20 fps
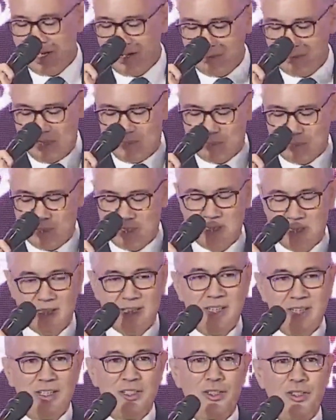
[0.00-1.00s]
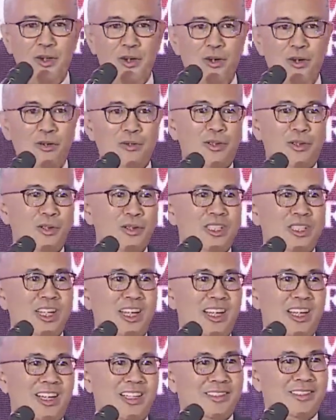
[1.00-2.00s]
people. So those
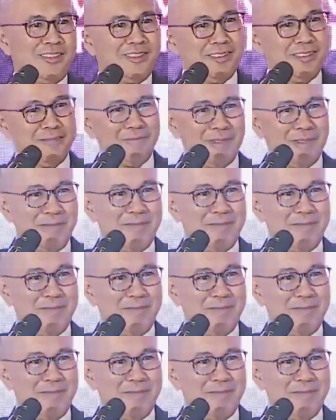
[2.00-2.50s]
are a